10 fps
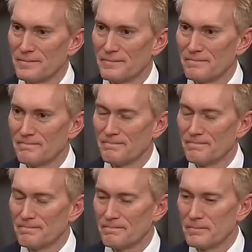
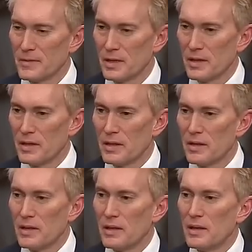
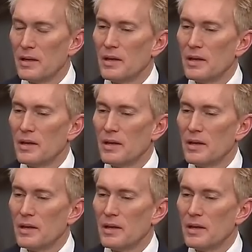[no speech]